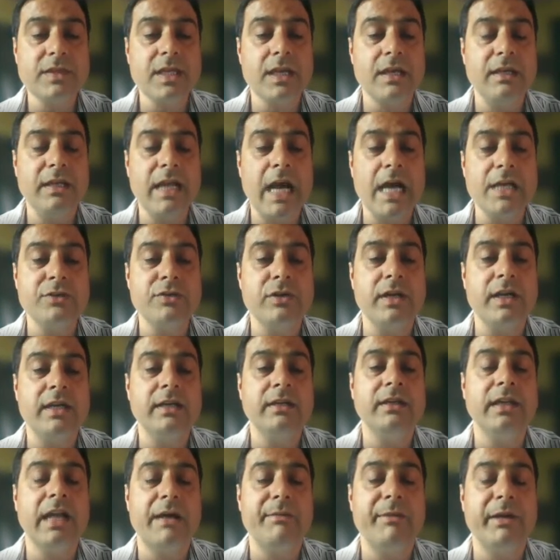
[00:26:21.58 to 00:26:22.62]
natural
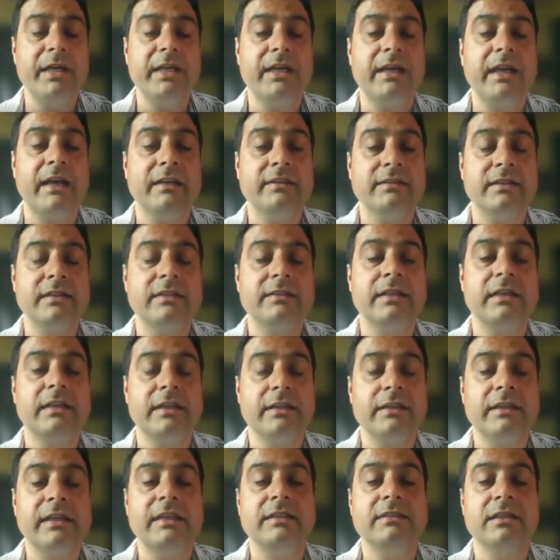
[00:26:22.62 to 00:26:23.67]
and climatic hazards,
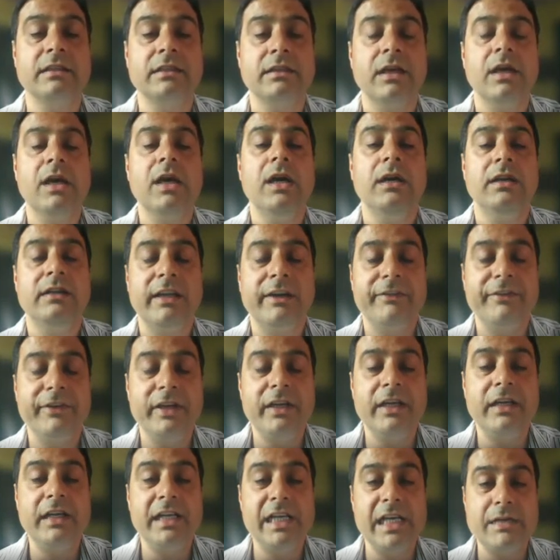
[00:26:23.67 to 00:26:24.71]
and there is
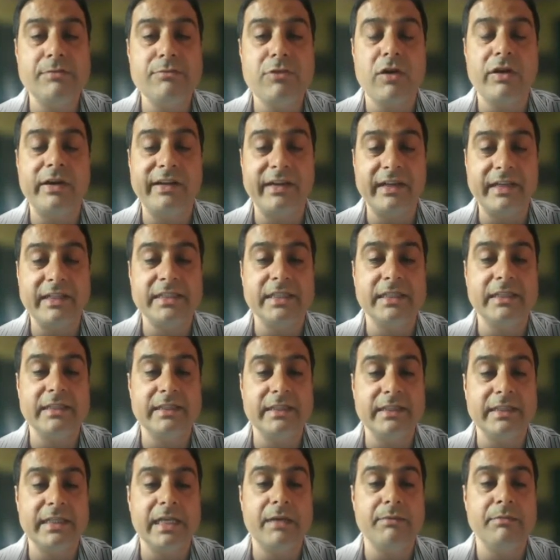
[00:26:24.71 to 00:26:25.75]
definitely a moderation
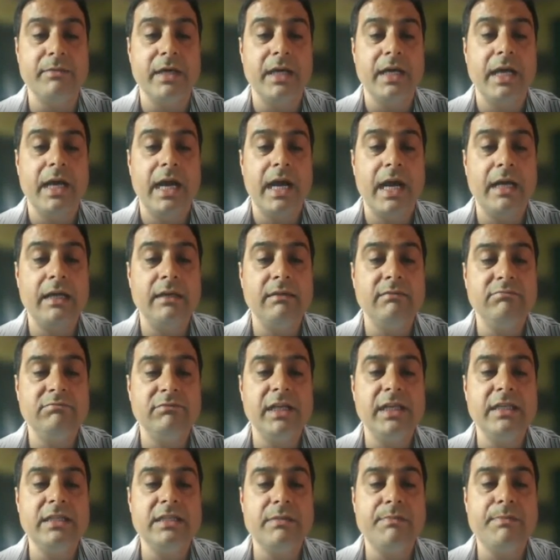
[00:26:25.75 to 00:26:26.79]
in them. And
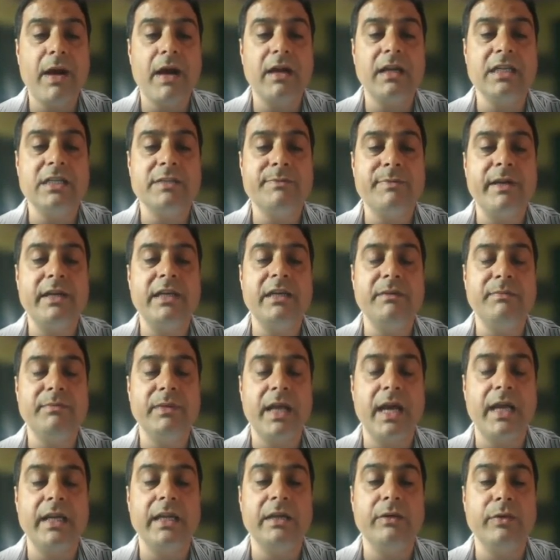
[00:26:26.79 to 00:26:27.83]
there is a participatory
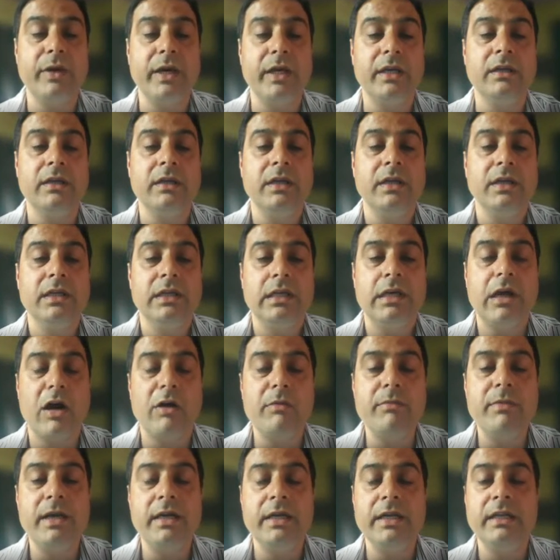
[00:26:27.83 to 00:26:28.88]
planning where
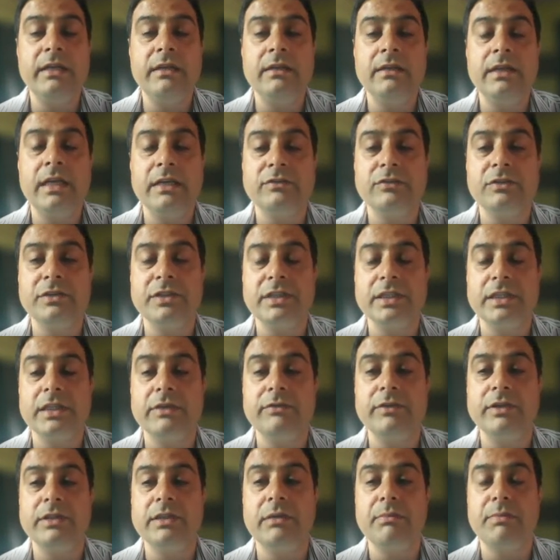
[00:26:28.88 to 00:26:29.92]
government in
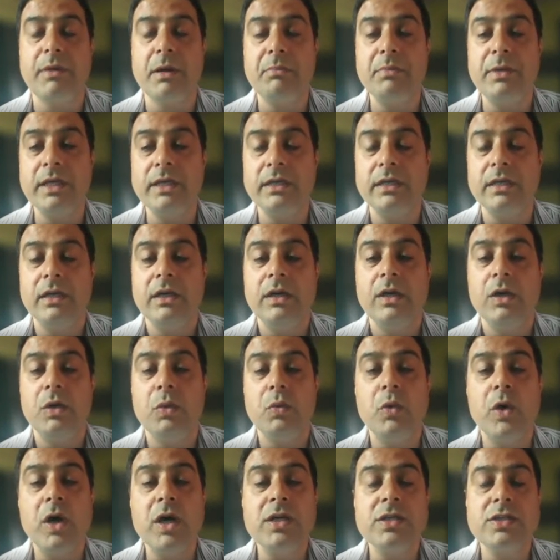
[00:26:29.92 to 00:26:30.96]
association with the public
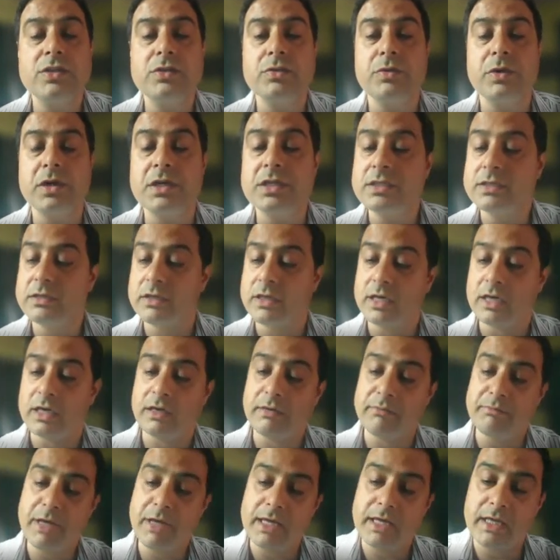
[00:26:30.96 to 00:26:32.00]
works towards
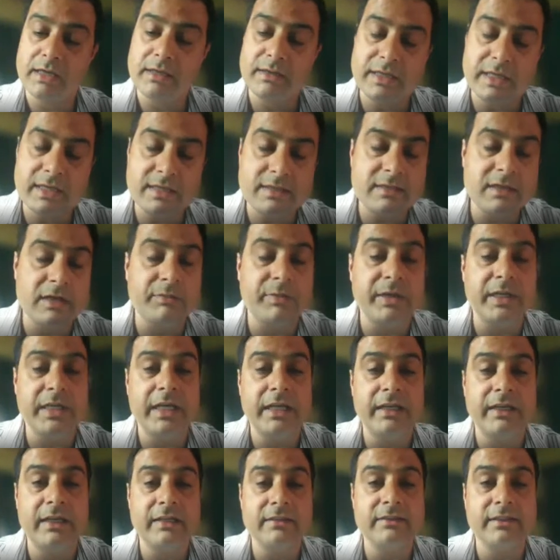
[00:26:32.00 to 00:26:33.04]
making these urban
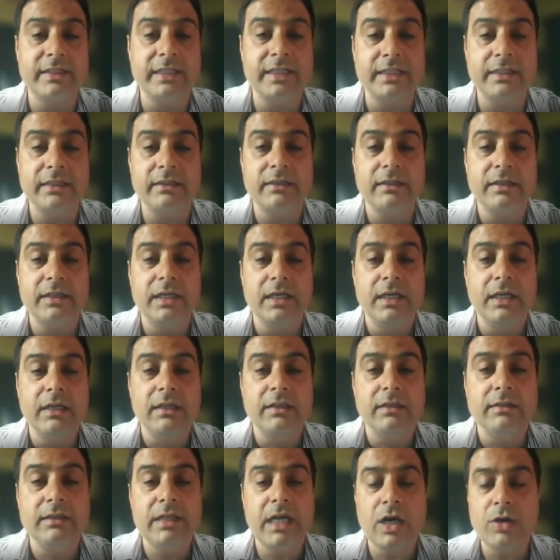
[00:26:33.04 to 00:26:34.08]
areas greener.
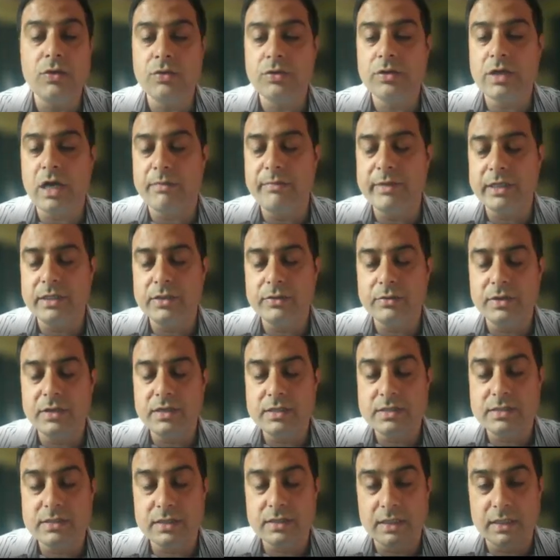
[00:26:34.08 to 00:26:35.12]
Now, coming
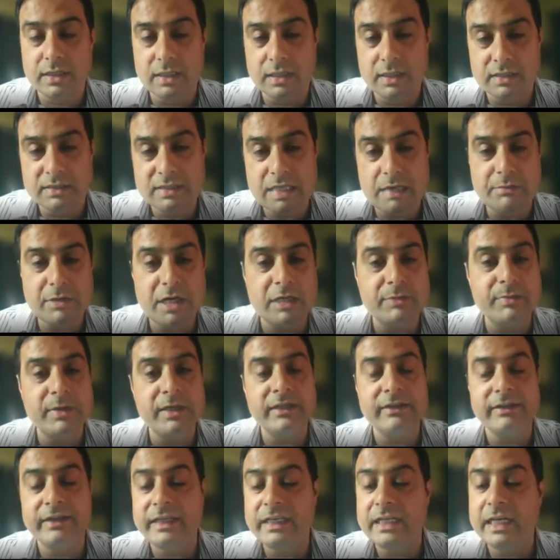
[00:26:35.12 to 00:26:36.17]
towards some
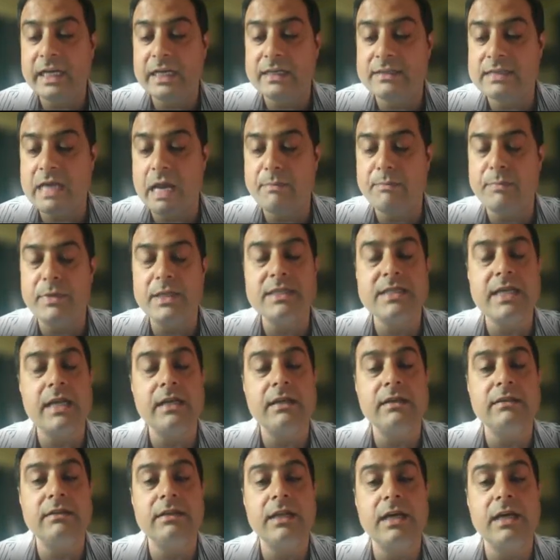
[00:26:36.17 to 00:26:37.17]
urban greening examples, and